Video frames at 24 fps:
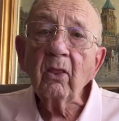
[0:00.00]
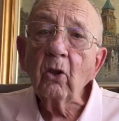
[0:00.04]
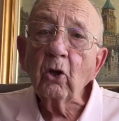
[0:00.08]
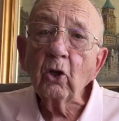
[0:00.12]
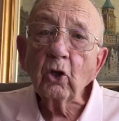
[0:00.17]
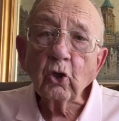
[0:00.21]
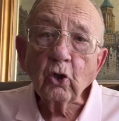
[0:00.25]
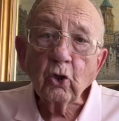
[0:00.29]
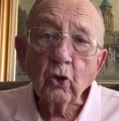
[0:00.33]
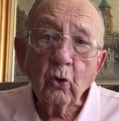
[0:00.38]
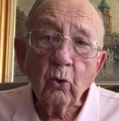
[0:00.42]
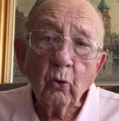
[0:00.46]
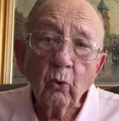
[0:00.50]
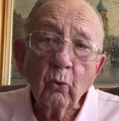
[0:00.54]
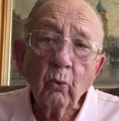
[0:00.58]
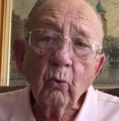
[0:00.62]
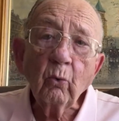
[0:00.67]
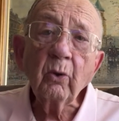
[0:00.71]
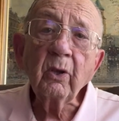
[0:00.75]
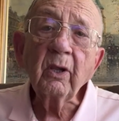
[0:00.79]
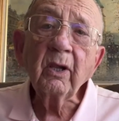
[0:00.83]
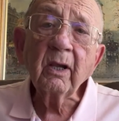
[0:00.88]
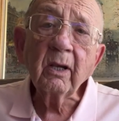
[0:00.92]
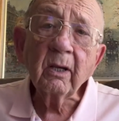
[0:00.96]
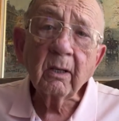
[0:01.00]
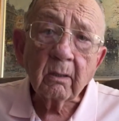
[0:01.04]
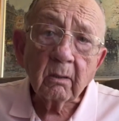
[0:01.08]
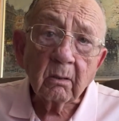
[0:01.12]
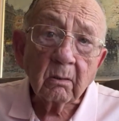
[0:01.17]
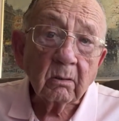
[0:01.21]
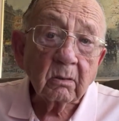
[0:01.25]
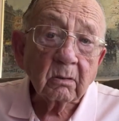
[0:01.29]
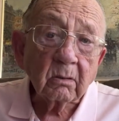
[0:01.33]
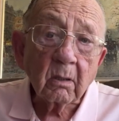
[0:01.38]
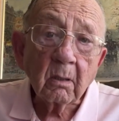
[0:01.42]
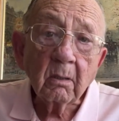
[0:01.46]
to 2
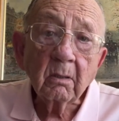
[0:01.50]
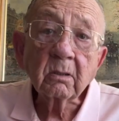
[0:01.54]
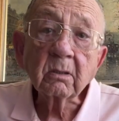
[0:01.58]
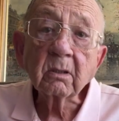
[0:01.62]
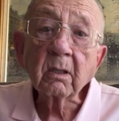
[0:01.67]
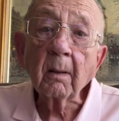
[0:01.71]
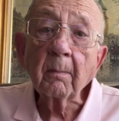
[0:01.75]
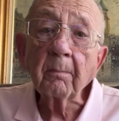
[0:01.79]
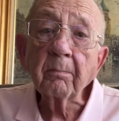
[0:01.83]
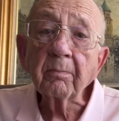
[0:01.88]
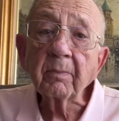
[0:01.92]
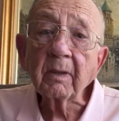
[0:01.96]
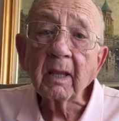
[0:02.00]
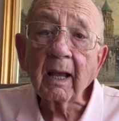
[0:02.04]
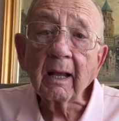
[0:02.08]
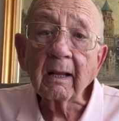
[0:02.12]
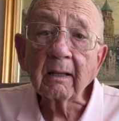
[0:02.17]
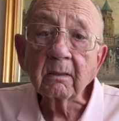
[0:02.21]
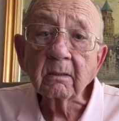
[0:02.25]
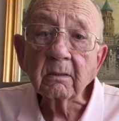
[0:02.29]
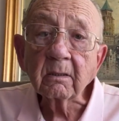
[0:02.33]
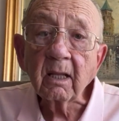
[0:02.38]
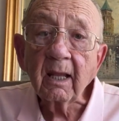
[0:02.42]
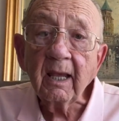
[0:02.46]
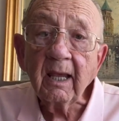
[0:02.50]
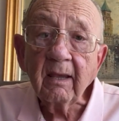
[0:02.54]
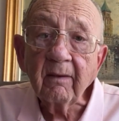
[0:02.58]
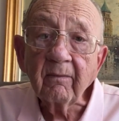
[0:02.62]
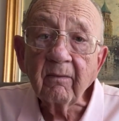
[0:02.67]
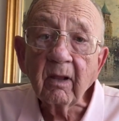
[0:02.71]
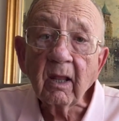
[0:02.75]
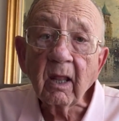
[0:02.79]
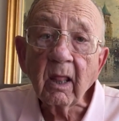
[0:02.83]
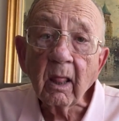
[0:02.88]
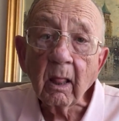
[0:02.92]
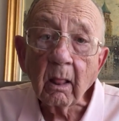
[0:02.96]
years and sometimes
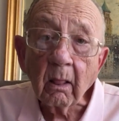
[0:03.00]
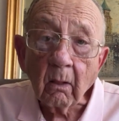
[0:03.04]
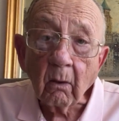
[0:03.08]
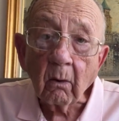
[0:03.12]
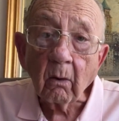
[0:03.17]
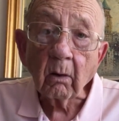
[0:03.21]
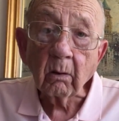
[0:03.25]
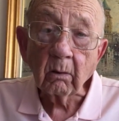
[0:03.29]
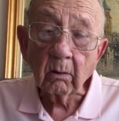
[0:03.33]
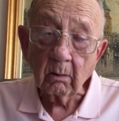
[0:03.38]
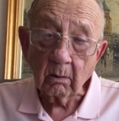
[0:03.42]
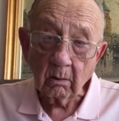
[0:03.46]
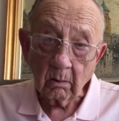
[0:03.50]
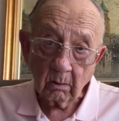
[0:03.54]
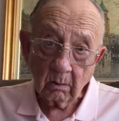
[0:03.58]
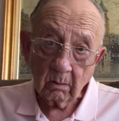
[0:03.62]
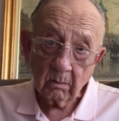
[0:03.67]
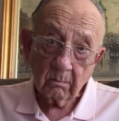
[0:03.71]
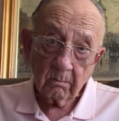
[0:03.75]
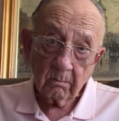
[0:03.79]
even longer.